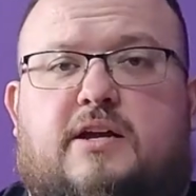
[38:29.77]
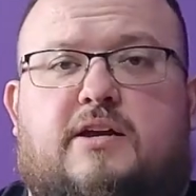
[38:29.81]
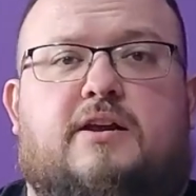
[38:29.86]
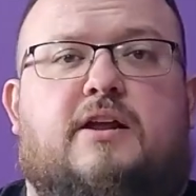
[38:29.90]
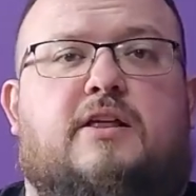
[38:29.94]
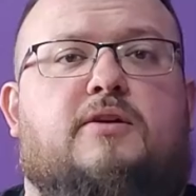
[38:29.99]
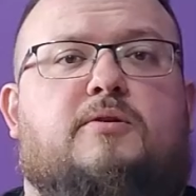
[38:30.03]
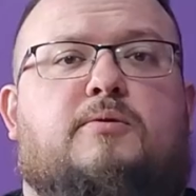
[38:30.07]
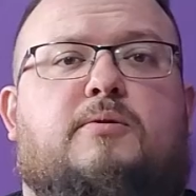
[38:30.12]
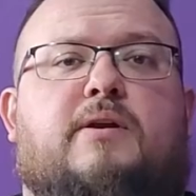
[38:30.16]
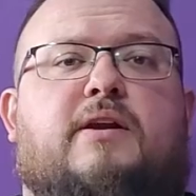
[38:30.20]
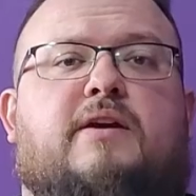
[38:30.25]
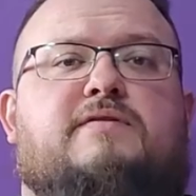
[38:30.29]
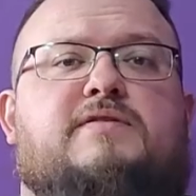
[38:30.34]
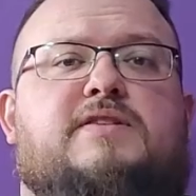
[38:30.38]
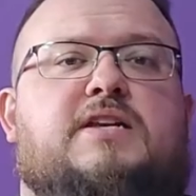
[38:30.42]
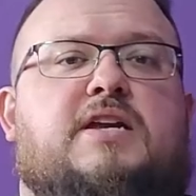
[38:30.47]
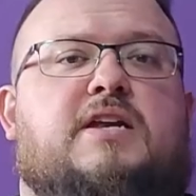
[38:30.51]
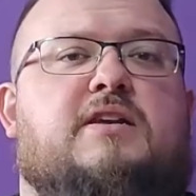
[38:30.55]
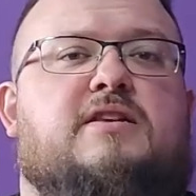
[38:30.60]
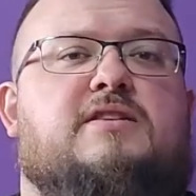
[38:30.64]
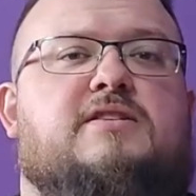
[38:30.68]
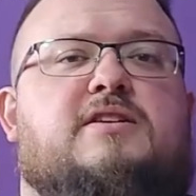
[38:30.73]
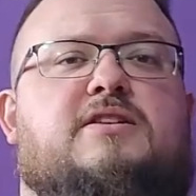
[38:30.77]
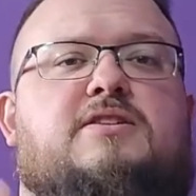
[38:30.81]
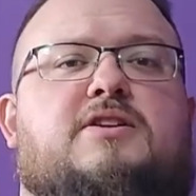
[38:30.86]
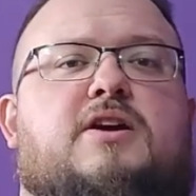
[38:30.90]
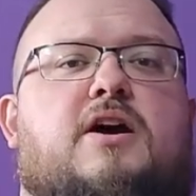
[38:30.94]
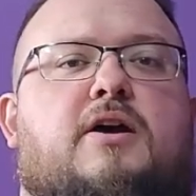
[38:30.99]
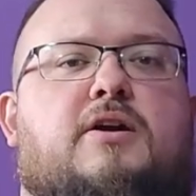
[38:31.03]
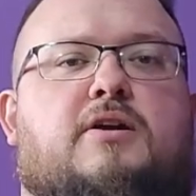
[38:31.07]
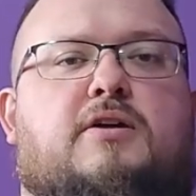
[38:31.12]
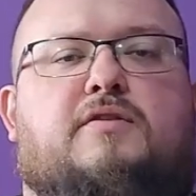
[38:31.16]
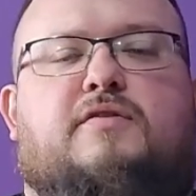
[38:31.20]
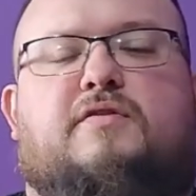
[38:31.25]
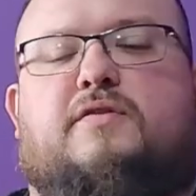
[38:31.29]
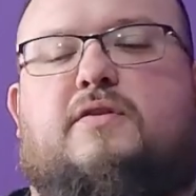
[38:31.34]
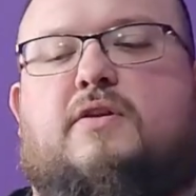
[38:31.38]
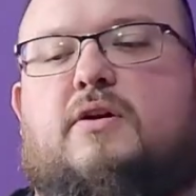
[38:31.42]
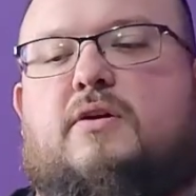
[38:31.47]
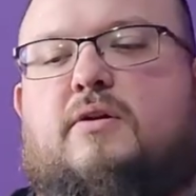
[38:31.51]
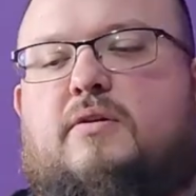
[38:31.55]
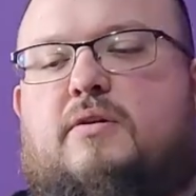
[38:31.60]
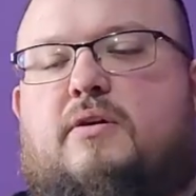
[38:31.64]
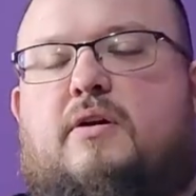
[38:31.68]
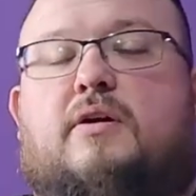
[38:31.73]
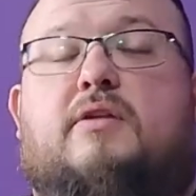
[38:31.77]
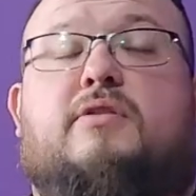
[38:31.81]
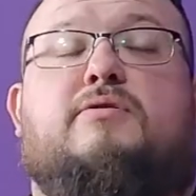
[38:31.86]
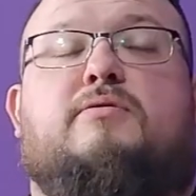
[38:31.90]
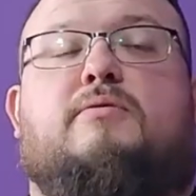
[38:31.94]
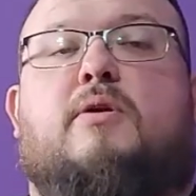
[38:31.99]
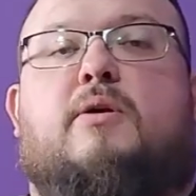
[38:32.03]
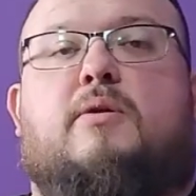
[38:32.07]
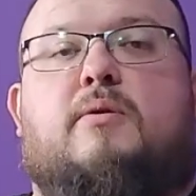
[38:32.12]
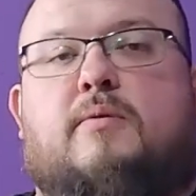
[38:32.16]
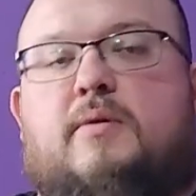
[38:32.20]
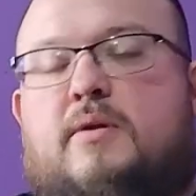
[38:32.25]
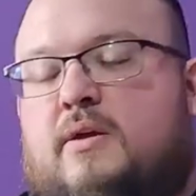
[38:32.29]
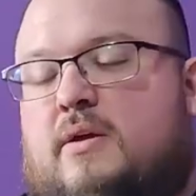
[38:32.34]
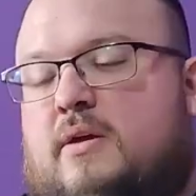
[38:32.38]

Another one I've seen is a tire throw.